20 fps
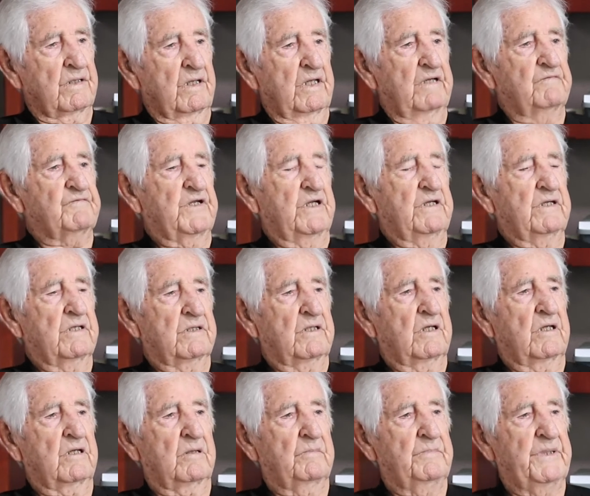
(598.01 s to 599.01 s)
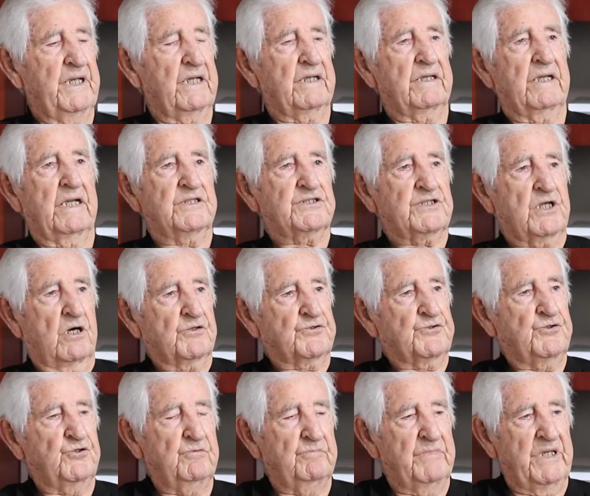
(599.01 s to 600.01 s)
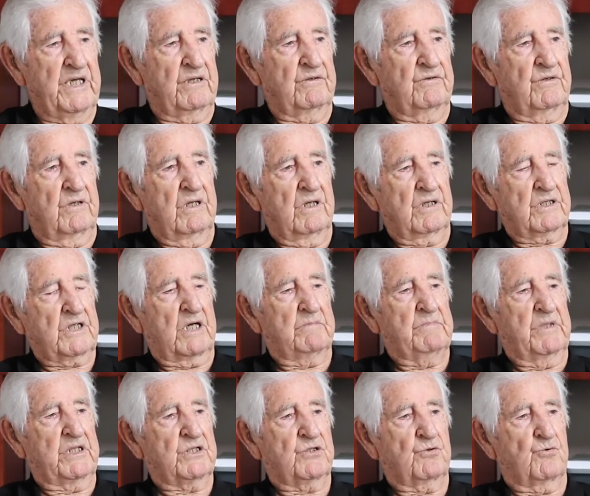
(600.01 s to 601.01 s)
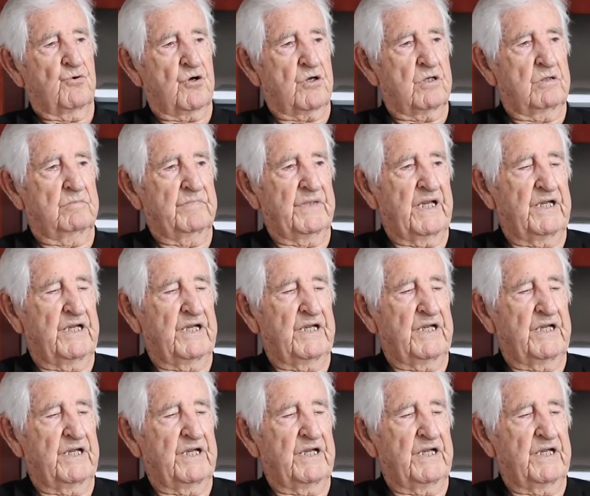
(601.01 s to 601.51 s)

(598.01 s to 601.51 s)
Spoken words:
lifted a little bit and they saw two men coming toward them.